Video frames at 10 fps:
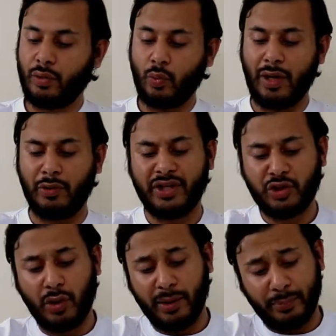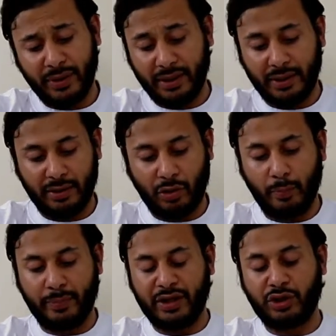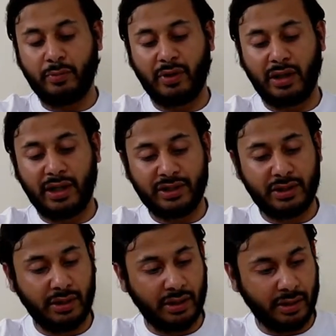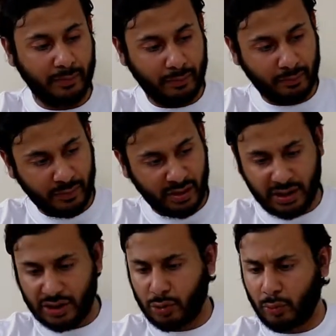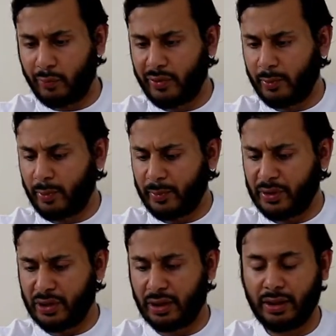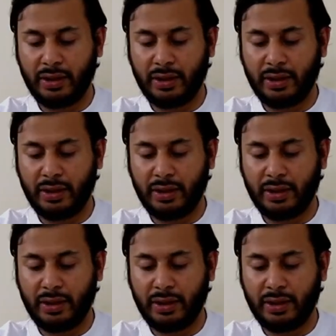Wow, that's quite big compared to my last digital thermometer,